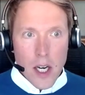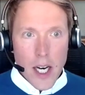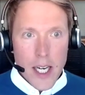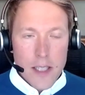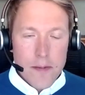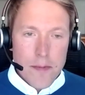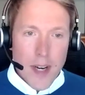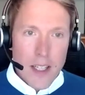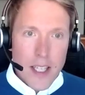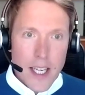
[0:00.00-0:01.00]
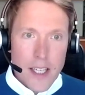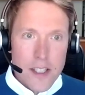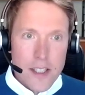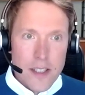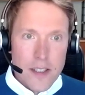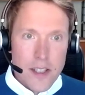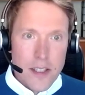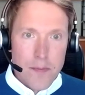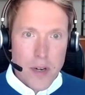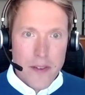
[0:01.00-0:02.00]
Allocation
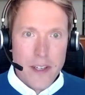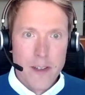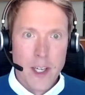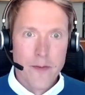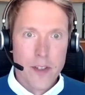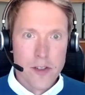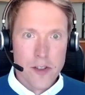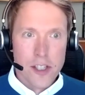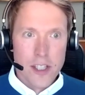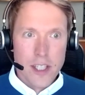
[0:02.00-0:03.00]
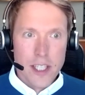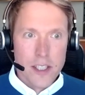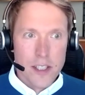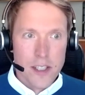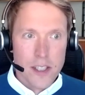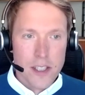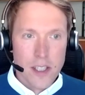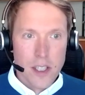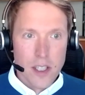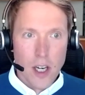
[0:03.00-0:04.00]
to private infrastructure is
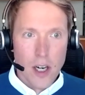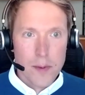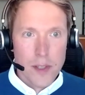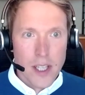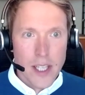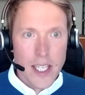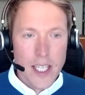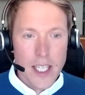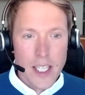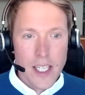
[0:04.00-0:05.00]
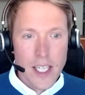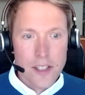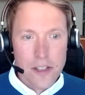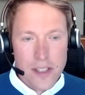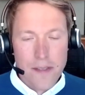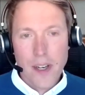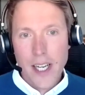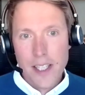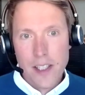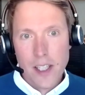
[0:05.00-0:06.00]
commonly
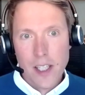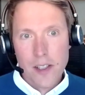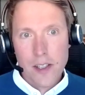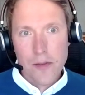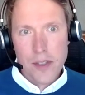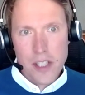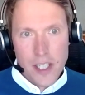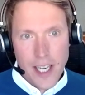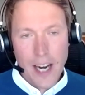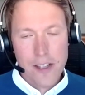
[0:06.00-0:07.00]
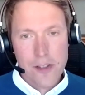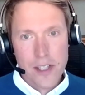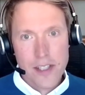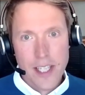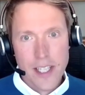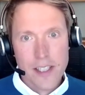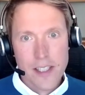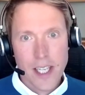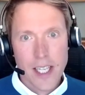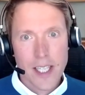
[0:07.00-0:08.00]
justified on the return
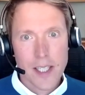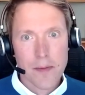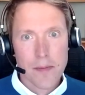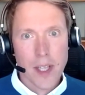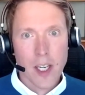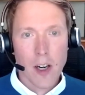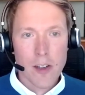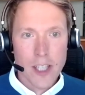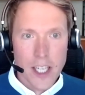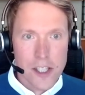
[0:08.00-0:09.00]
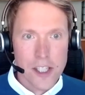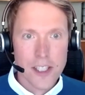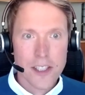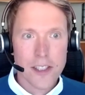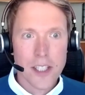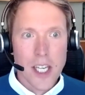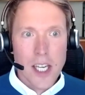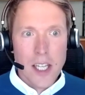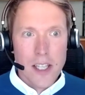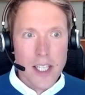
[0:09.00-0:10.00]
characteristics, the correlation,
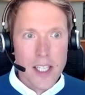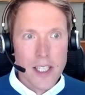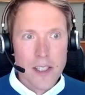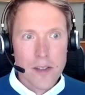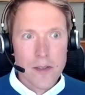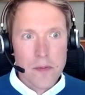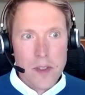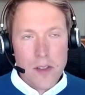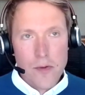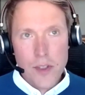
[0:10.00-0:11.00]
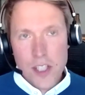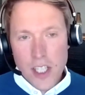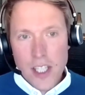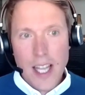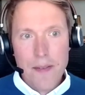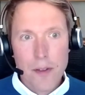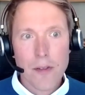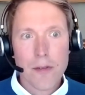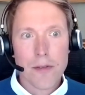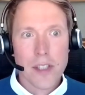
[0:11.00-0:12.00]
the return
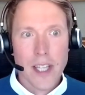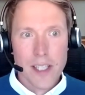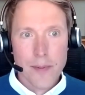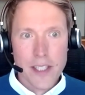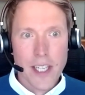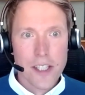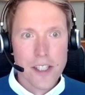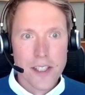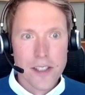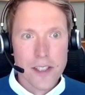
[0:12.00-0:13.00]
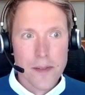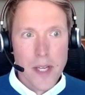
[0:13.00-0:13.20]
levels and expectations.